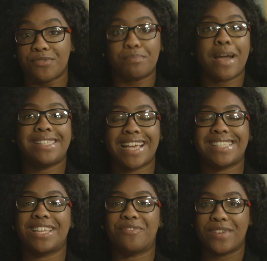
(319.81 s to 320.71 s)
by
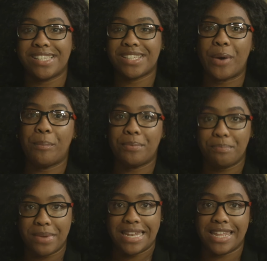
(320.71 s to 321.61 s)
texting Frisco
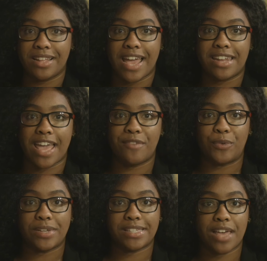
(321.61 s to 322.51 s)
PD at
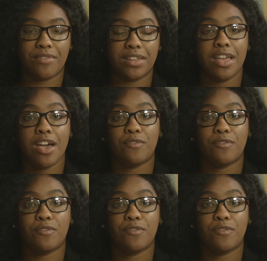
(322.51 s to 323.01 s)
847-411